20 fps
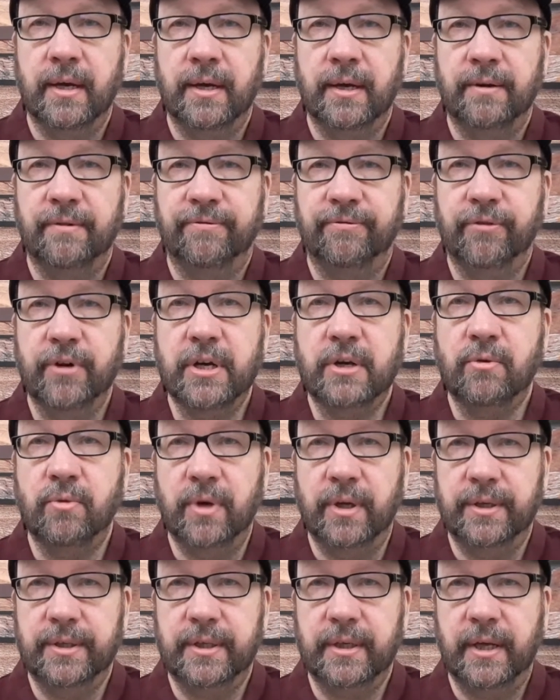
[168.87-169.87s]

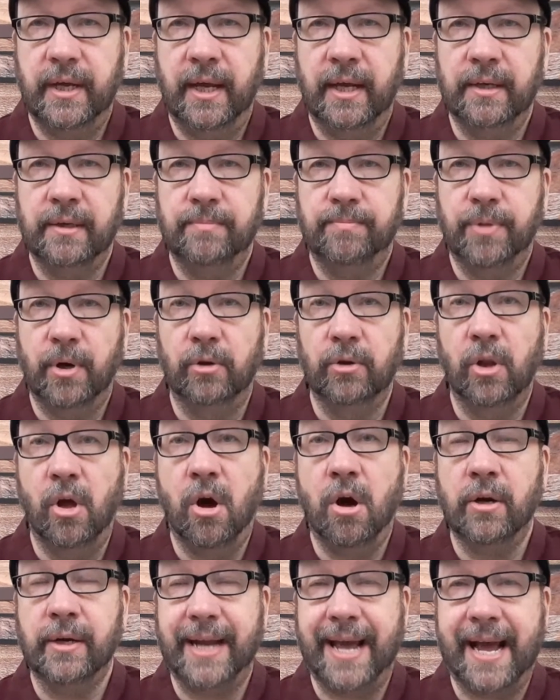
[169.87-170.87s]
frequent and
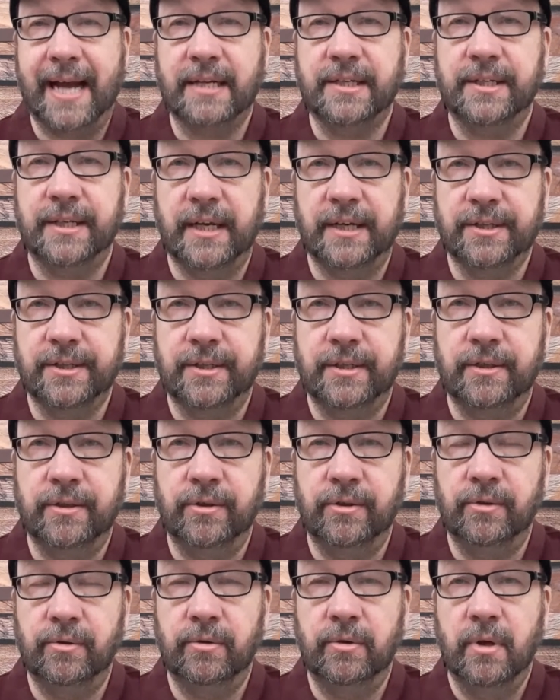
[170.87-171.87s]
prolonged access
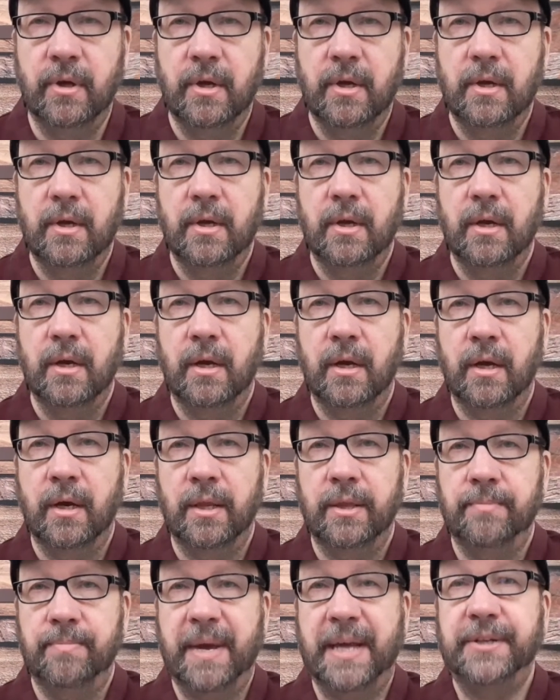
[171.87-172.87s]
to
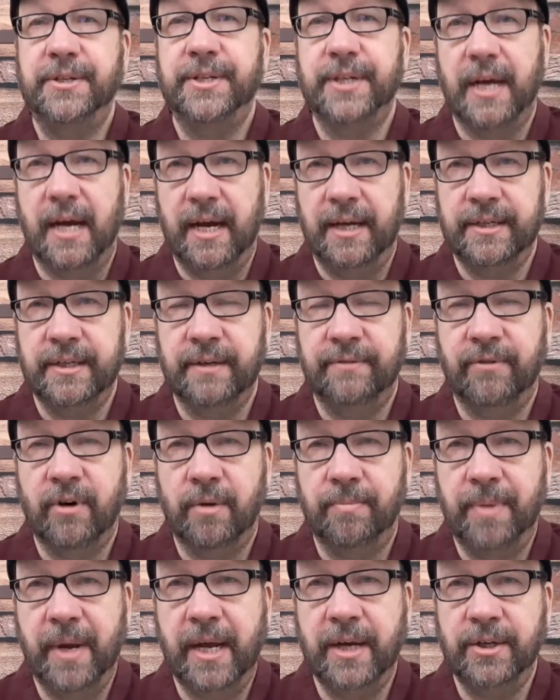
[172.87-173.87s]
the bedsides of
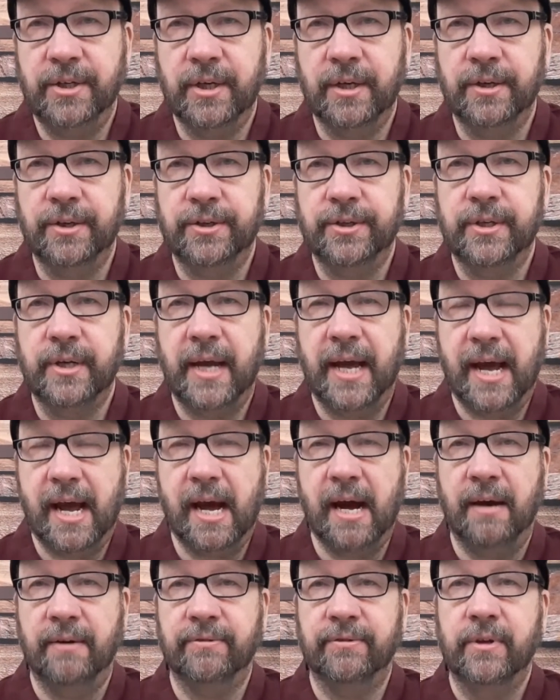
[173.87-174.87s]
our patients
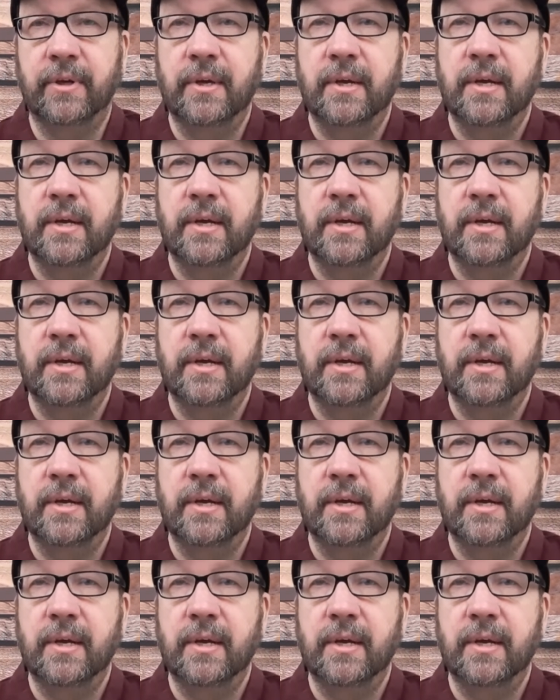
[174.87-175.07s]
have,